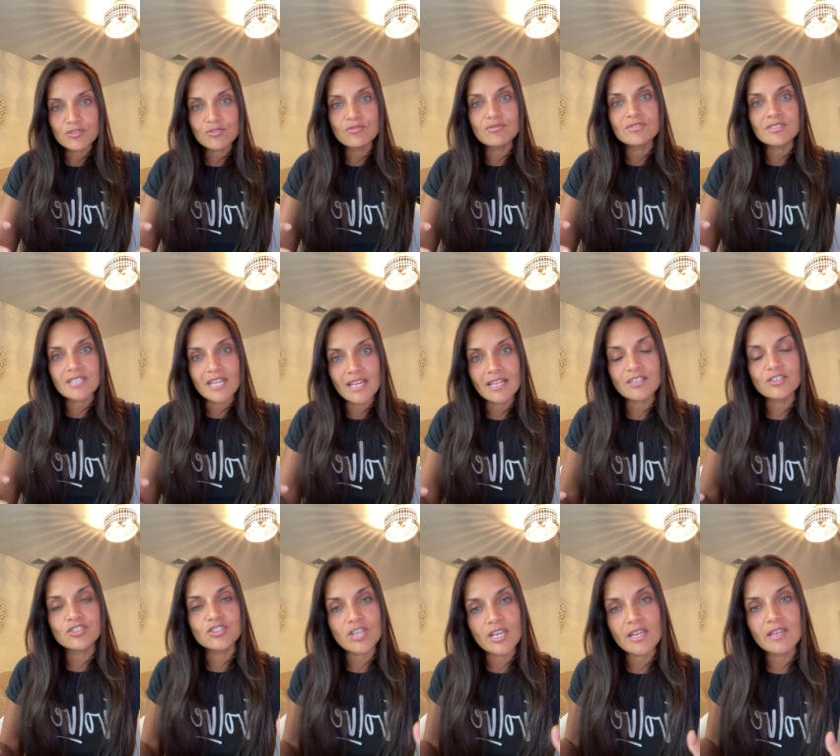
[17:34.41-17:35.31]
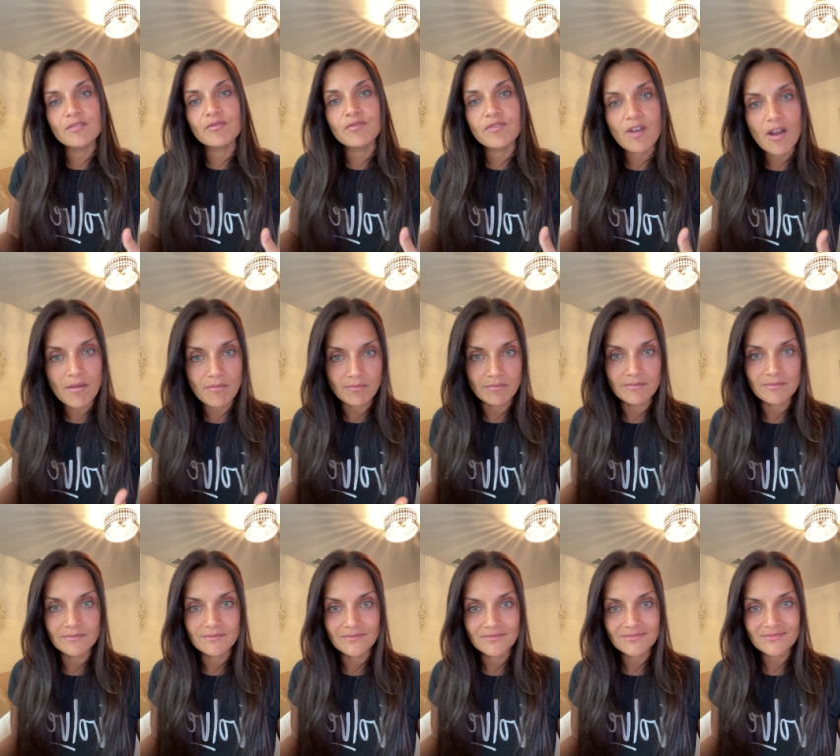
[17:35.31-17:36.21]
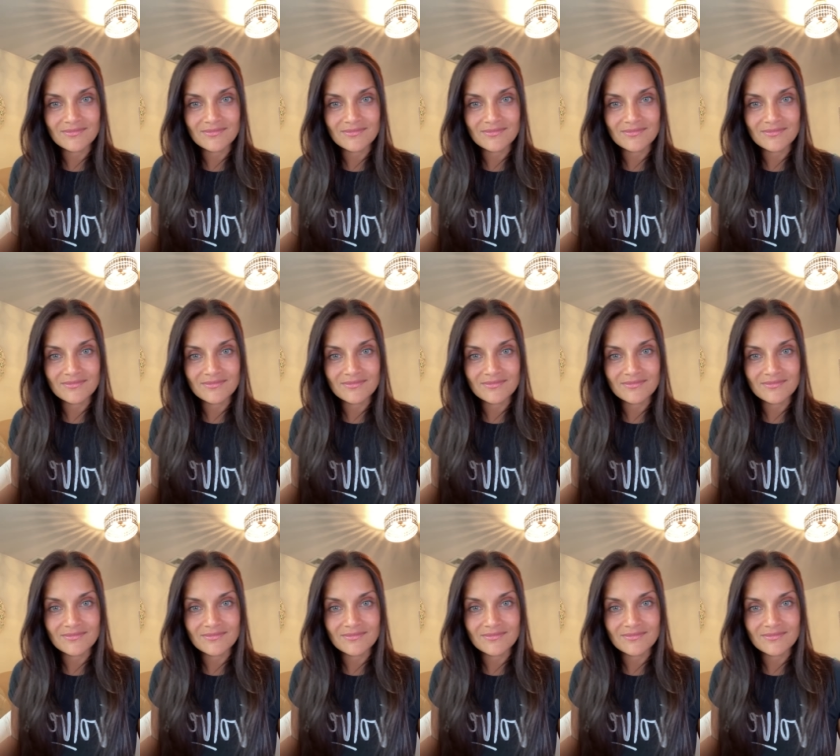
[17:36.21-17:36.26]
to take shade from.